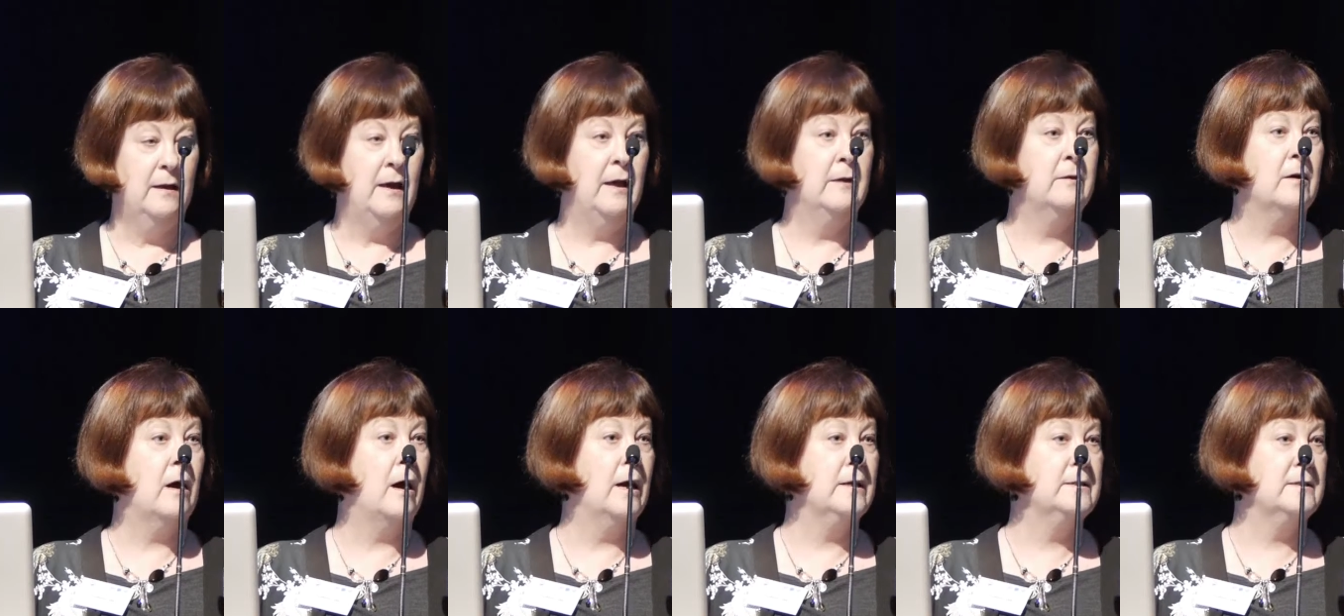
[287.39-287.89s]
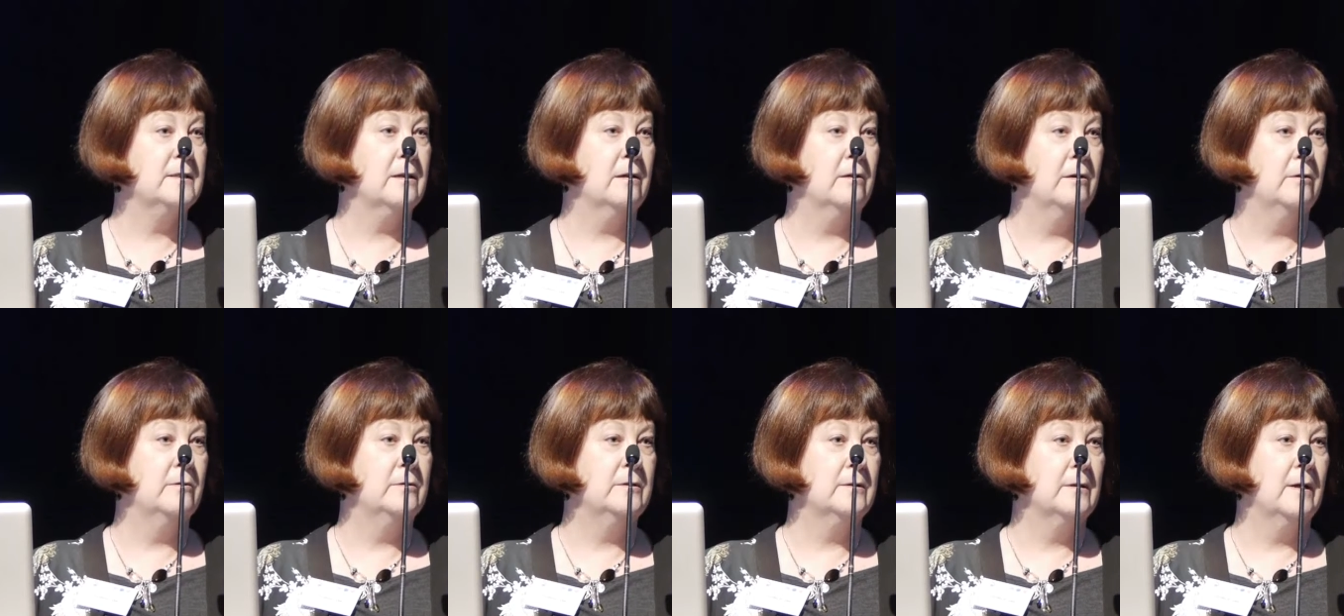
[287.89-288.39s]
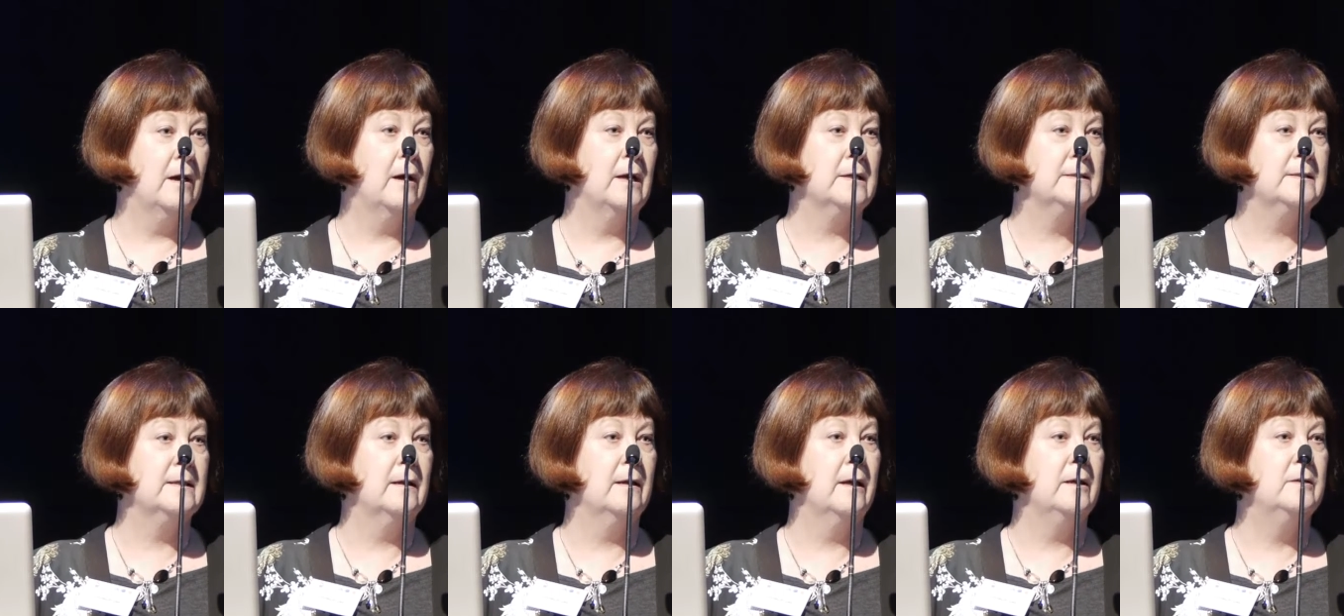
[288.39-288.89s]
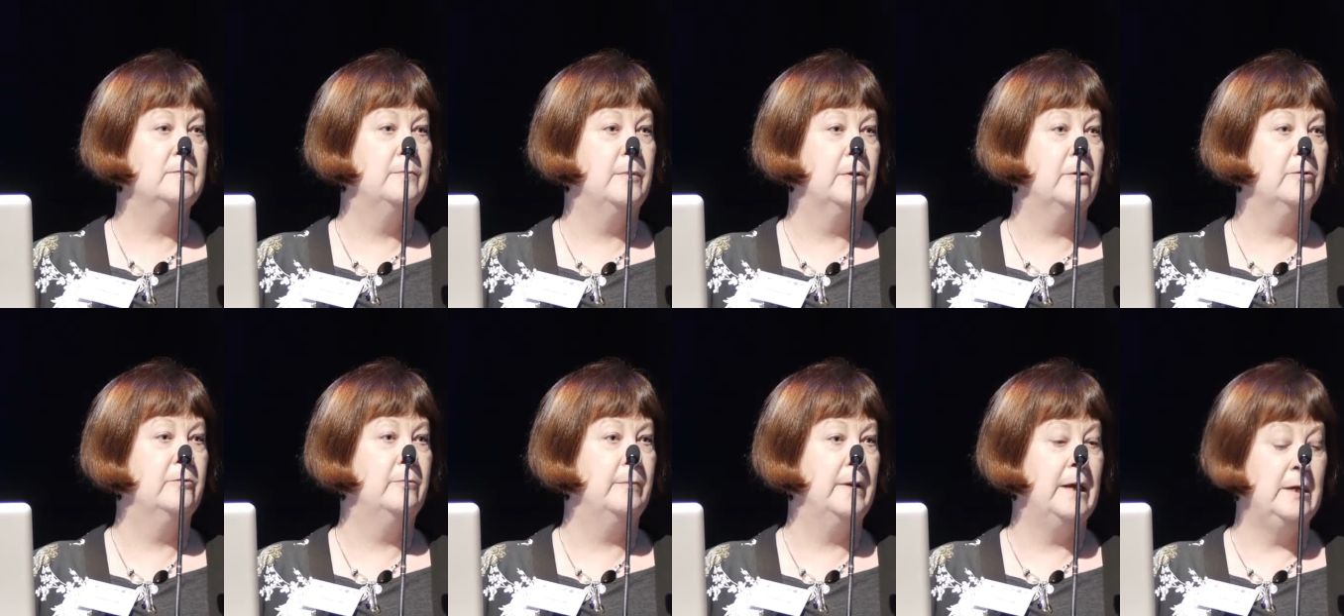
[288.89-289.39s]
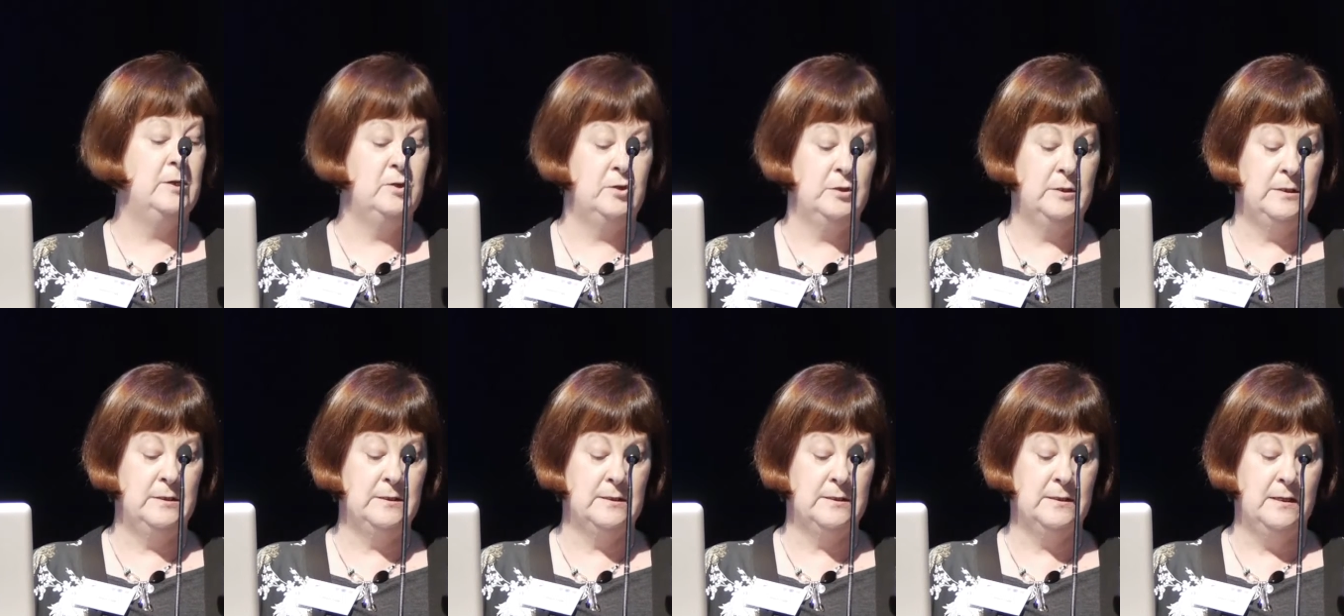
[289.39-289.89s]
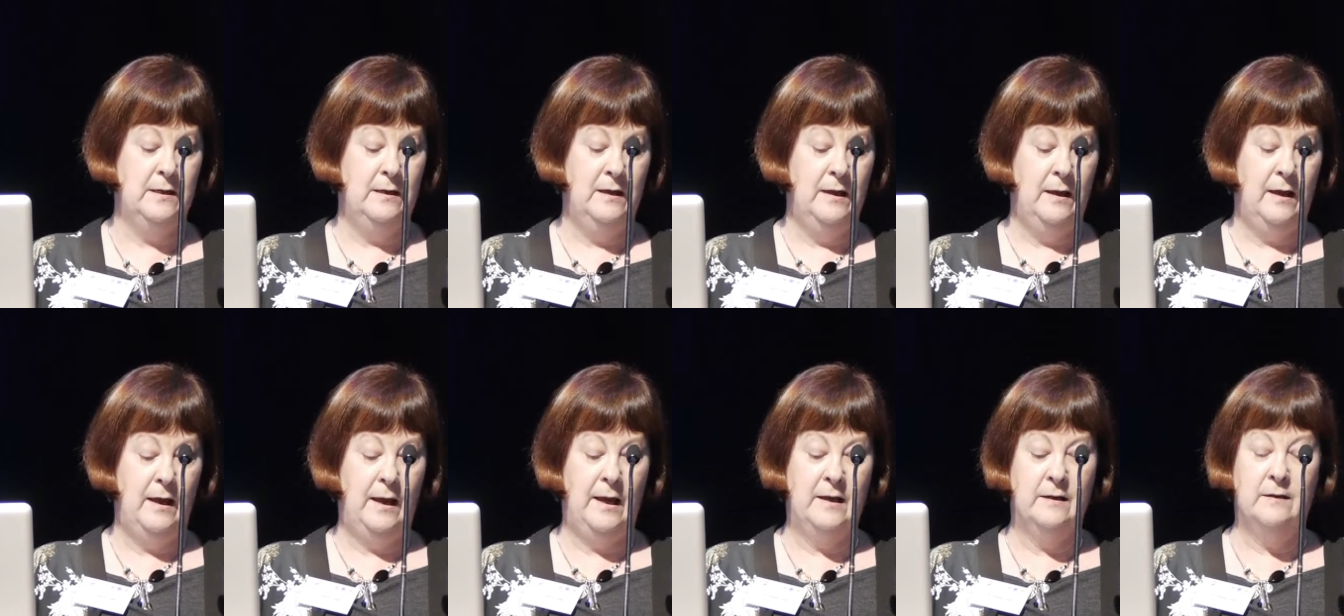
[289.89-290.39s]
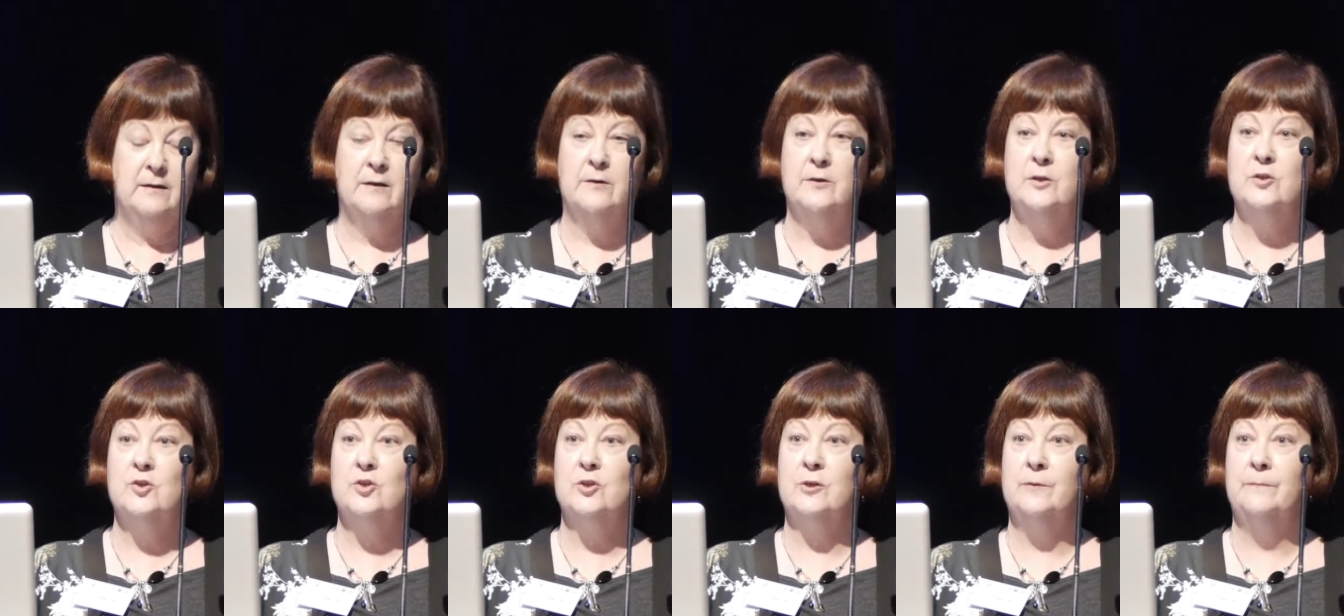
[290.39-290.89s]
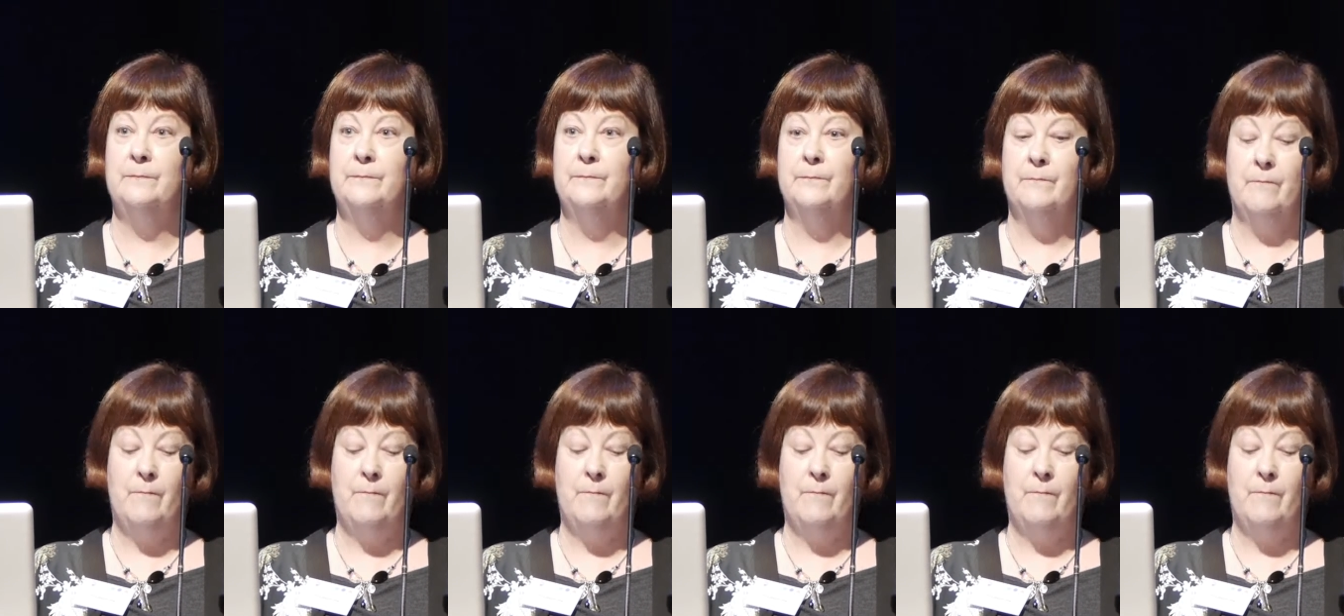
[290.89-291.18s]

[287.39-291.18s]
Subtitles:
and isolate both patients and clinician.